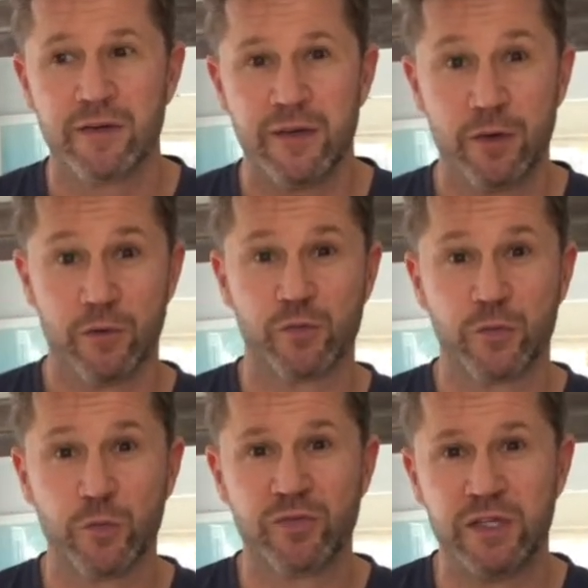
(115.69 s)
it was
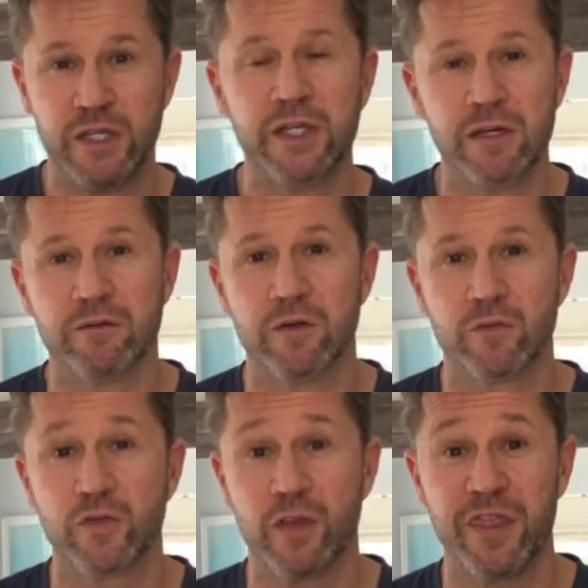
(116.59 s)
routine
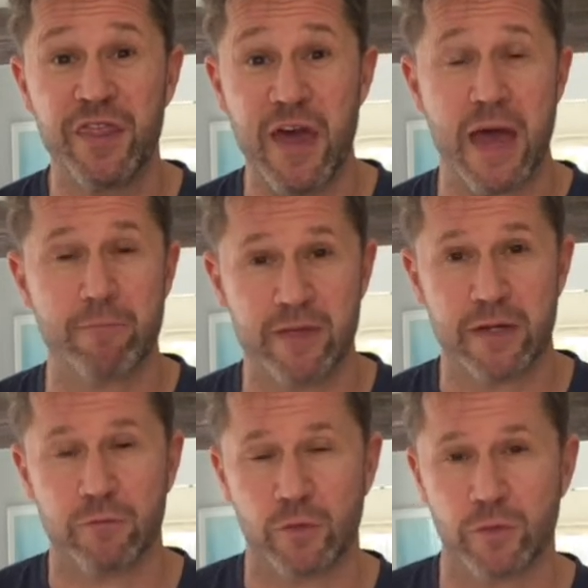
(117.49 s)
to them, and
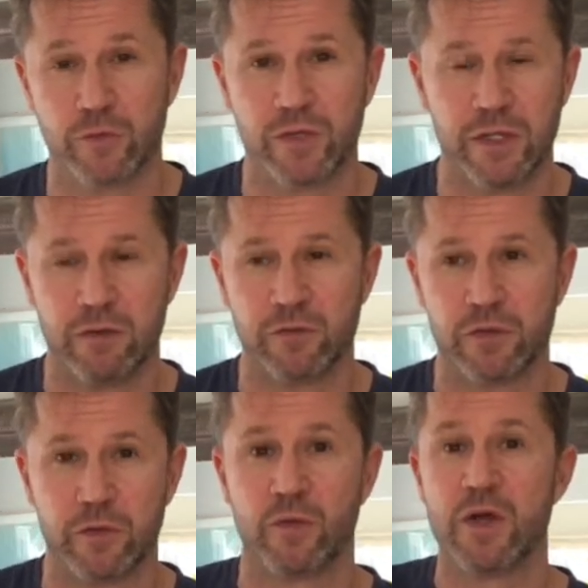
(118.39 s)
it was routine
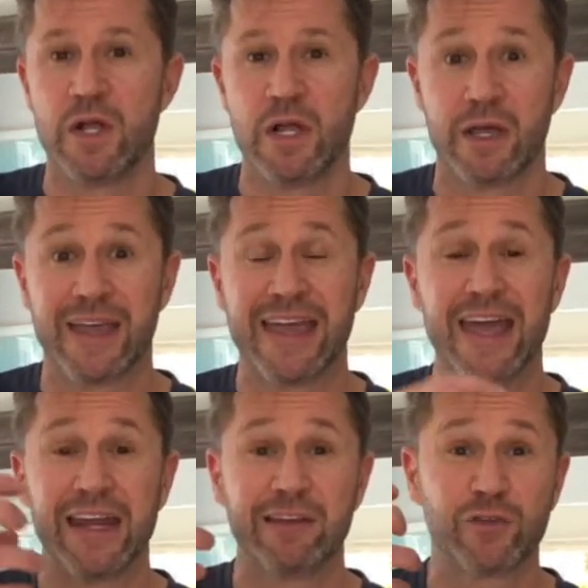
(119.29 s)
to
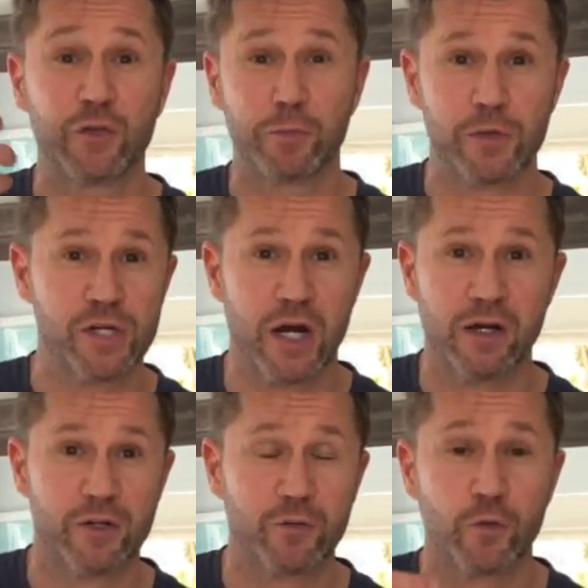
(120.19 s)
getting
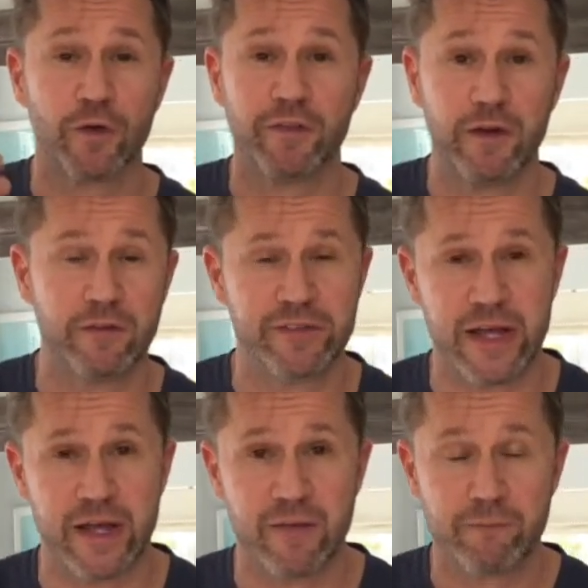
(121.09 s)
supercharged for their day.